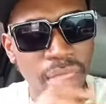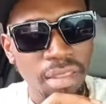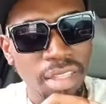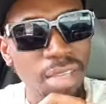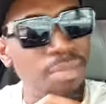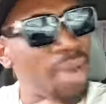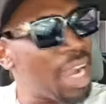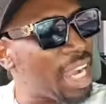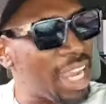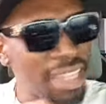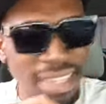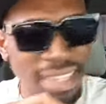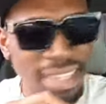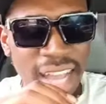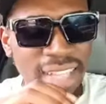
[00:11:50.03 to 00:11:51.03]
The bag of
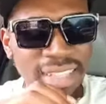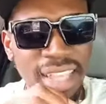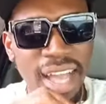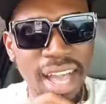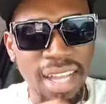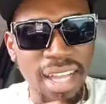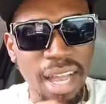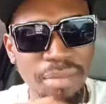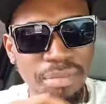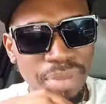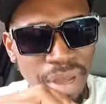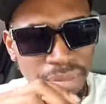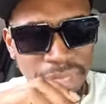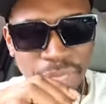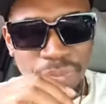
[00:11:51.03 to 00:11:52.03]
talk, talk and
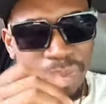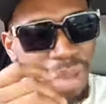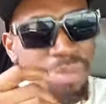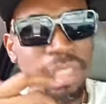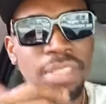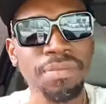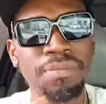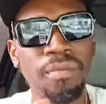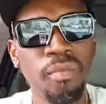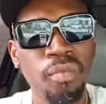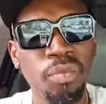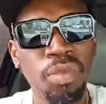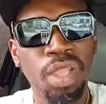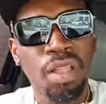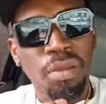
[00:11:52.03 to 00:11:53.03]
promise, promise.
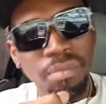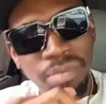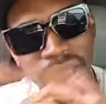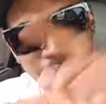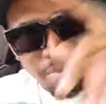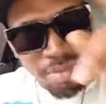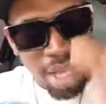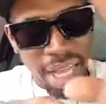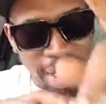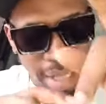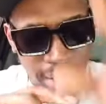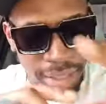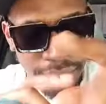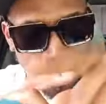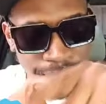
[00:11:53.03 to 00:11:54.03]
Remember, you
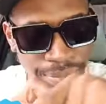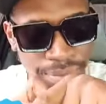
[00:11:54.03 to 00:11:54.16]
know,